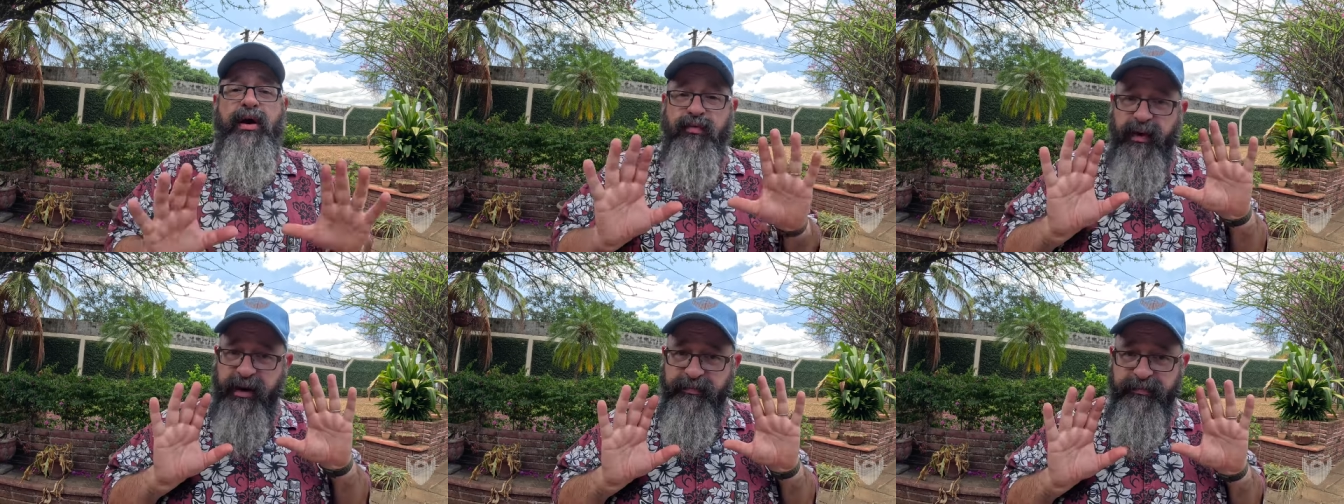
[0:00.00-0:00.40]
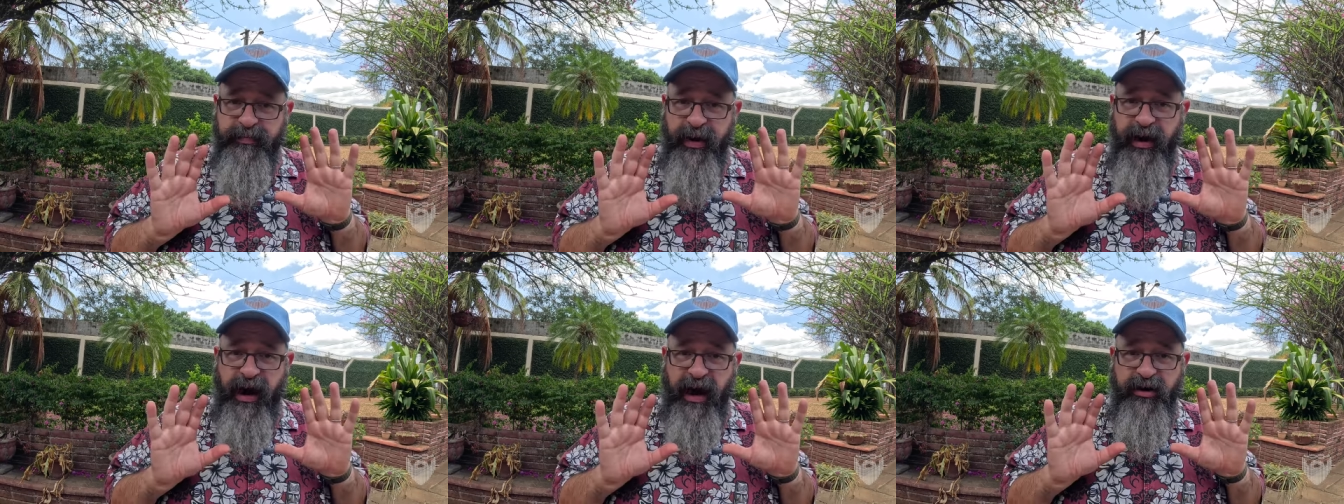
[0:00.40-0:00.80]
Right.
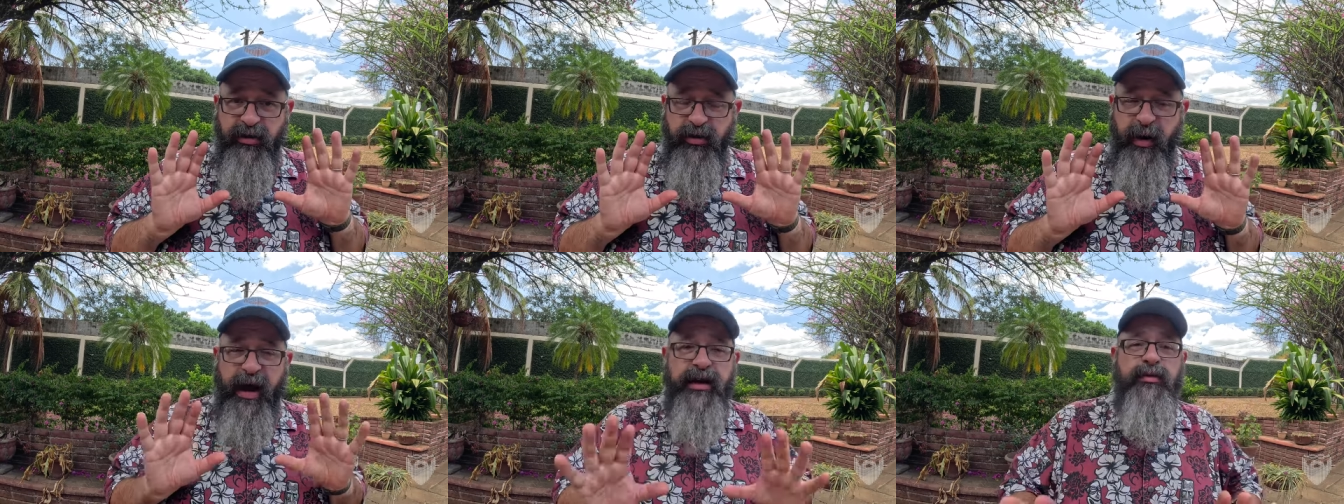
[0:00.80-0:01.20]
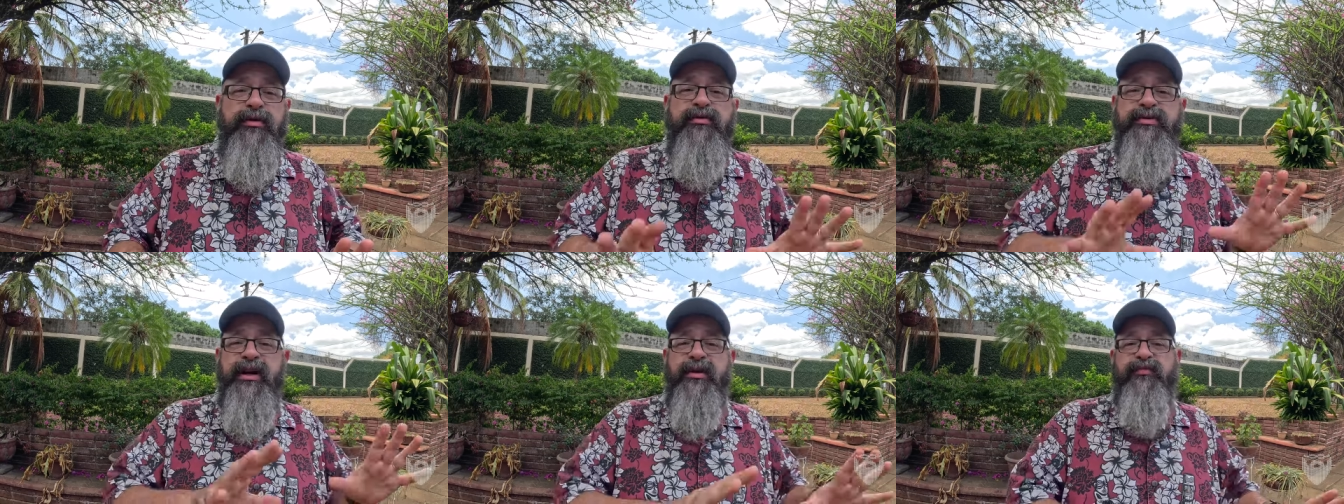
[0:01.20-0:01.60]
But I don't know anyone
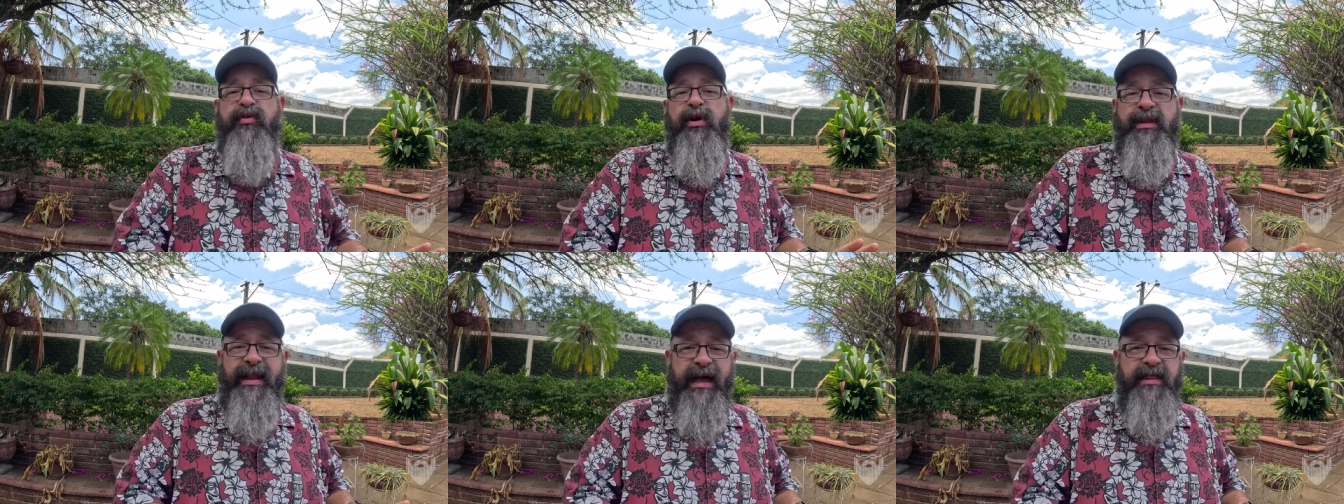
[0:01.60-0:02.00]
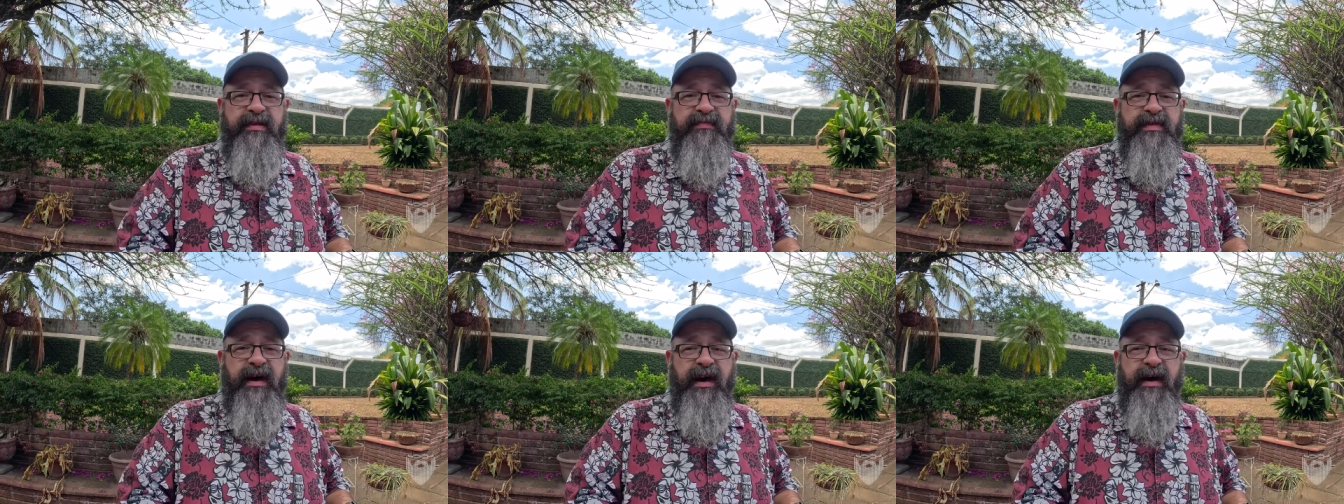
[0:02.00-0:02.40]
who's done it for a length
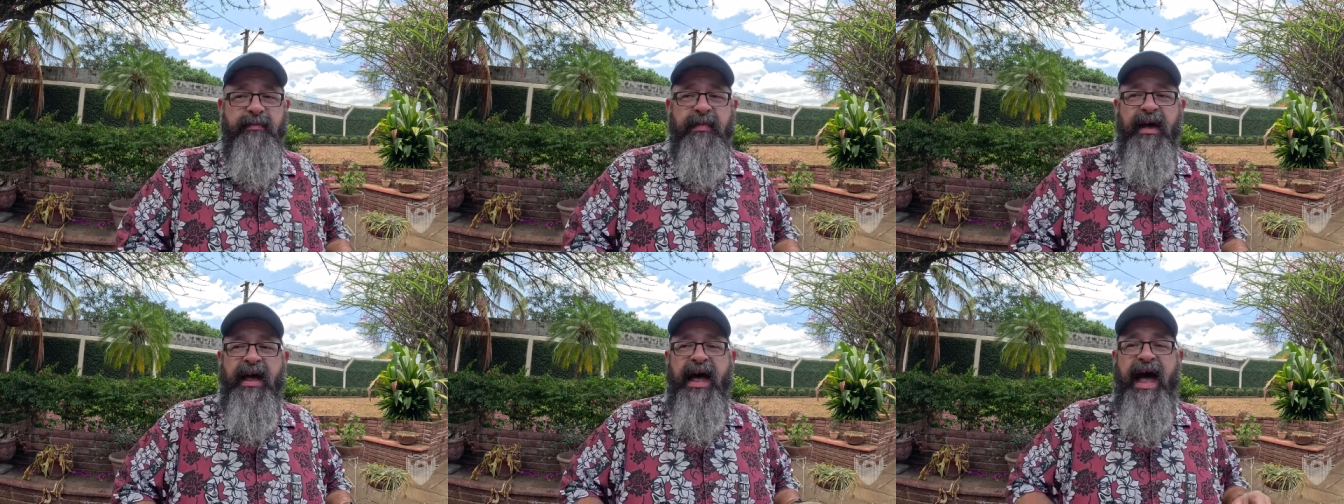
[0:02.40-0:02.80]
of time